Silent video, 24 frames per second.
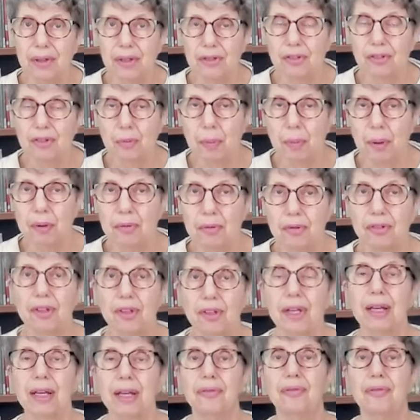supposed to
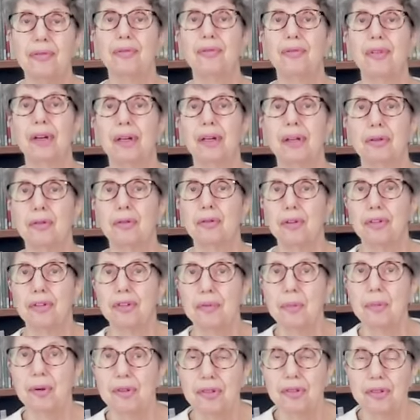give
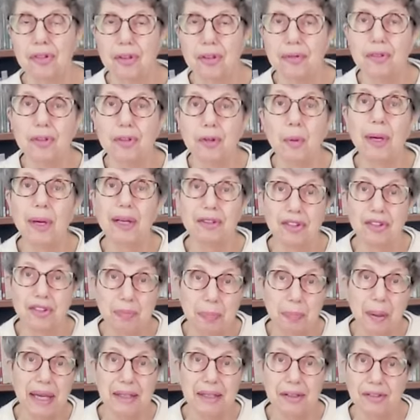Christmas service. You
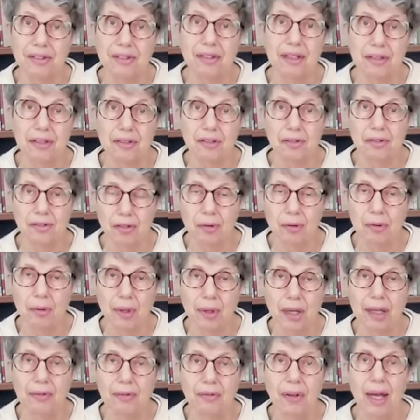expect it to
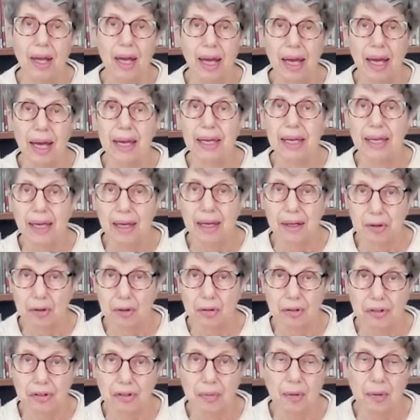give a
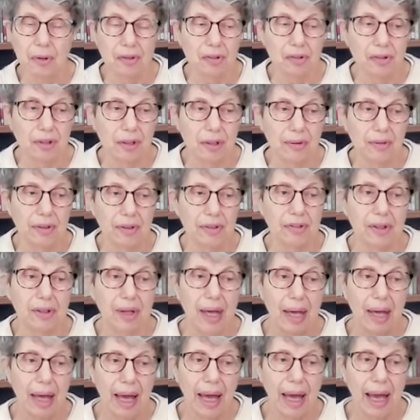Christmas service
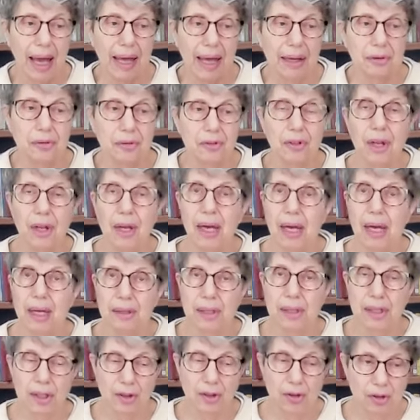and an
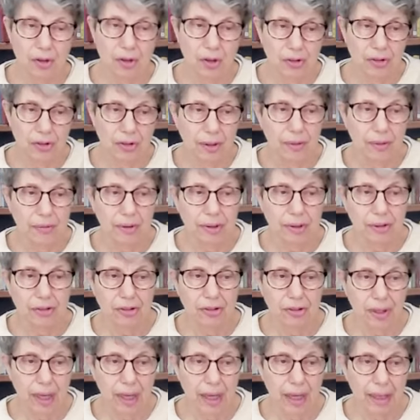Easter
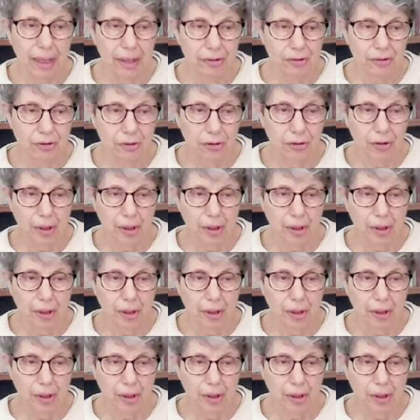service. And